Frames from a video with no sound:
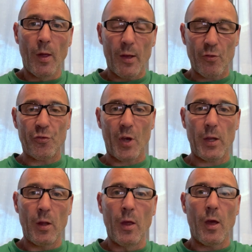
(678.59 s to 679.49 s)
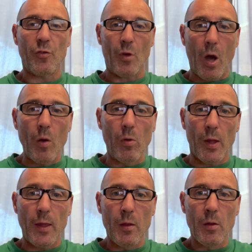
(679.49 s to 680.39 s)
As I say, it's
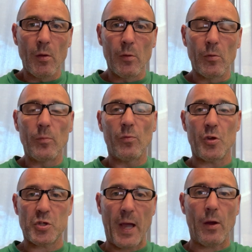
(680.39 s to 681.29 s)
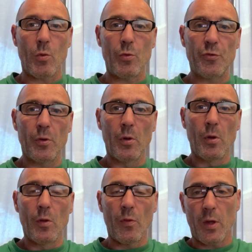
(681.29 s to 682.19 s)
only the shackles
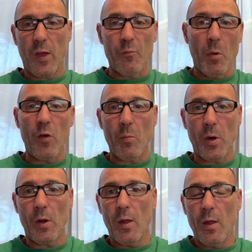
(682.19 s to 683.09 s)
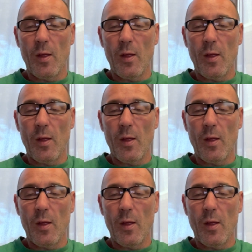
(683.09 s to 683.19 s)
that give movement,